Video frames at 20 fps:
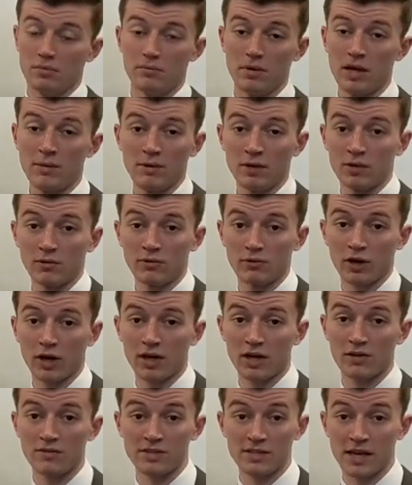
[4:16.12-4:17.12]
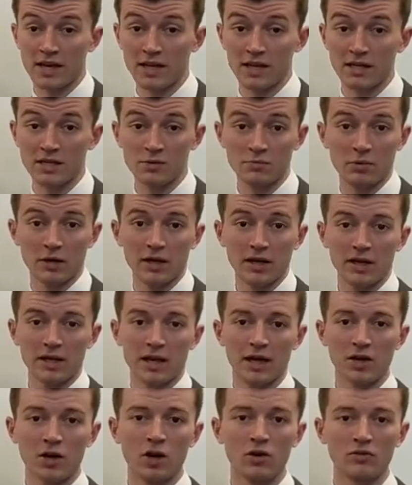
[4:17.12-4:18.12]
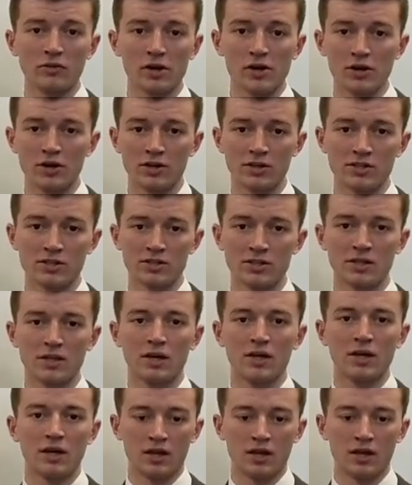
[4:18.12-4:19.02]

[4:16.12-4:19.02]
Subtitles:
maybe in a variety of settings, but again, all rehearsed.